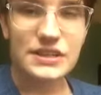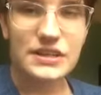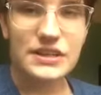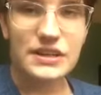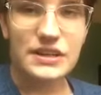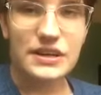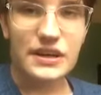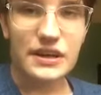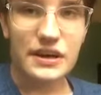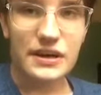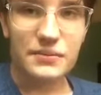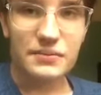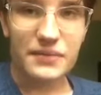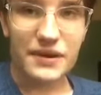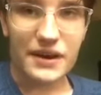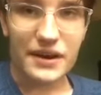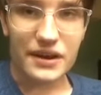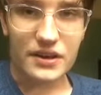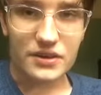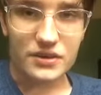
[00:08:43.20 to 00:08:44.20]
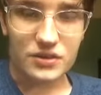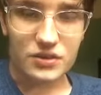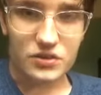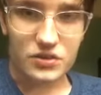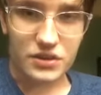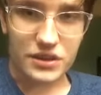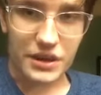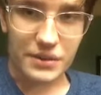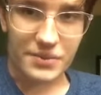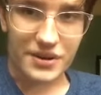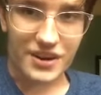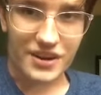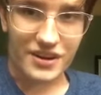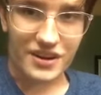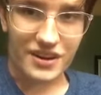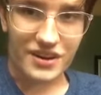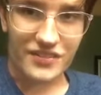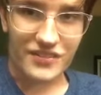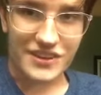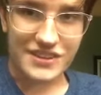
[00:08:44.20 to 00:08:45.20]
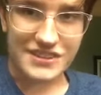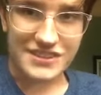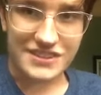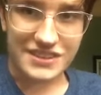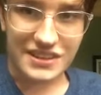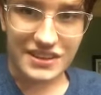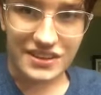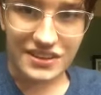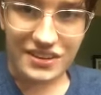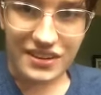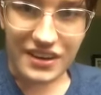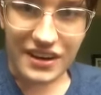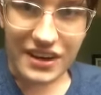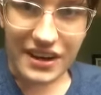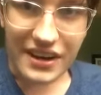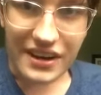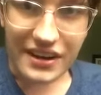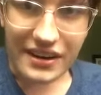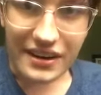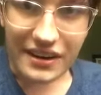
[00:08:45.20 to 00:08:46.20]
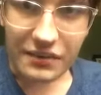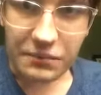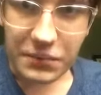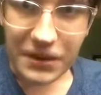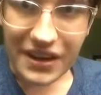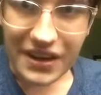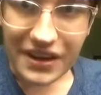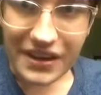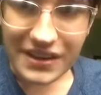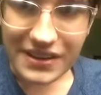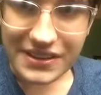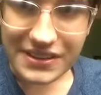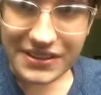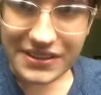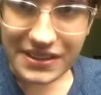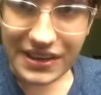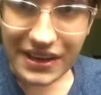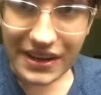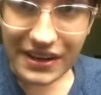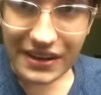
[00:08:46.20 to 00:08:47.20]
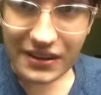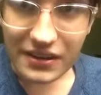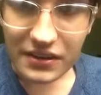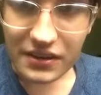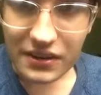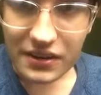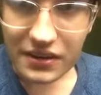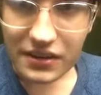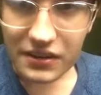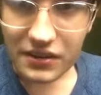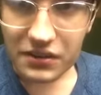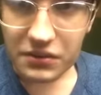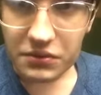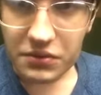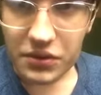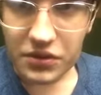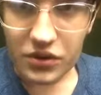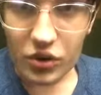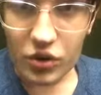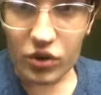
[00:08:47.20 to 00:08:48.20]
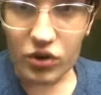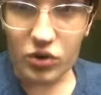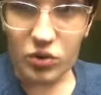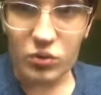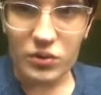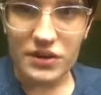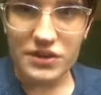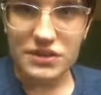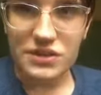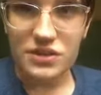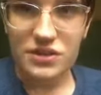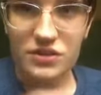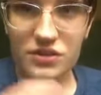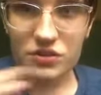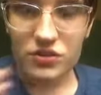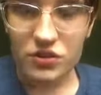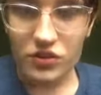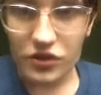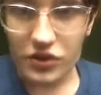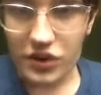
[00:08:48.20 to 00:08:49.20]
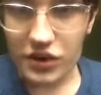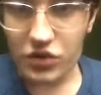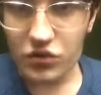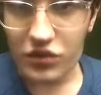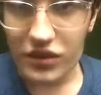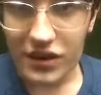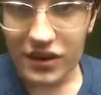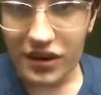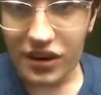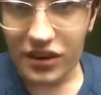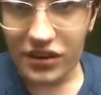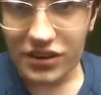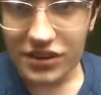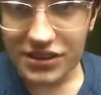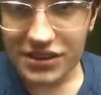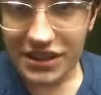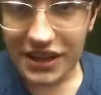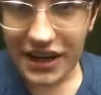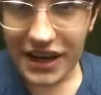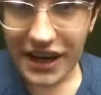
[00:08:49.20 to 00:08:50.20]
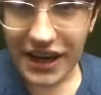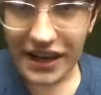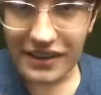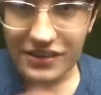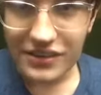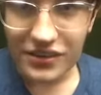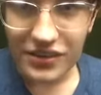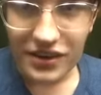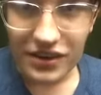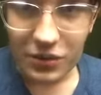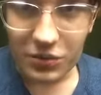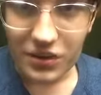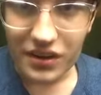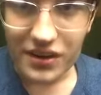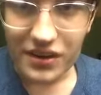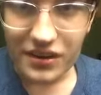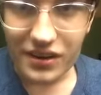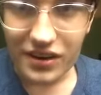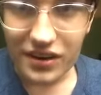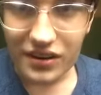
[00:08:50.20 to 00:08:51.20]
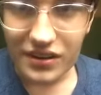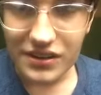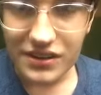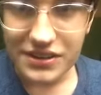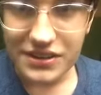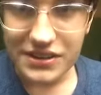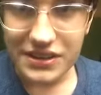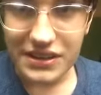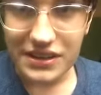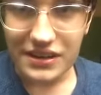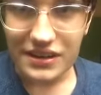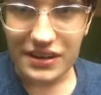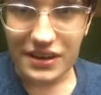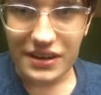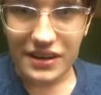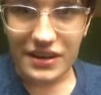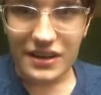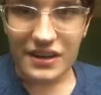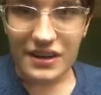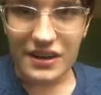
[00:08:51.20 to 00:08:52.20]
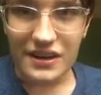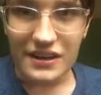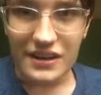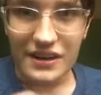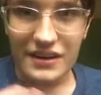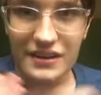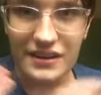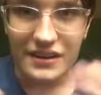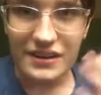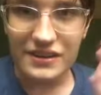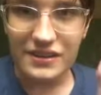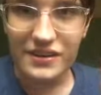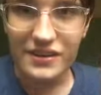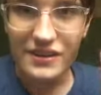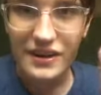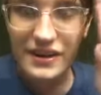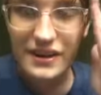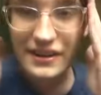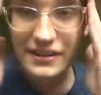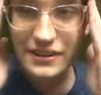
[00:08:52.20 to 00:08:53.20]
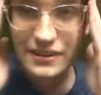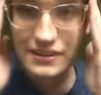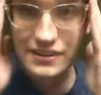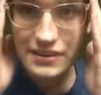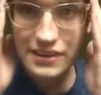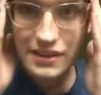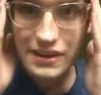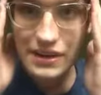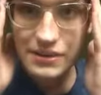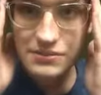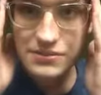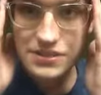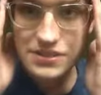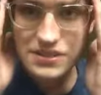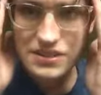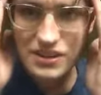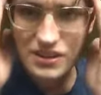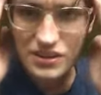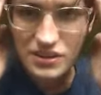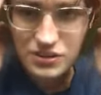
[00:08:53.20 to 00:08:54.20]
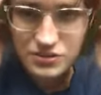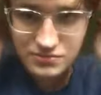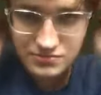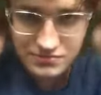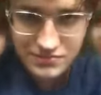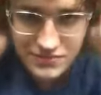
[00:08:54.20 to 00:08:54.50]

and my debit card was declined because, like, the total was $33 and I had $31. And I didn't know that at the time. So,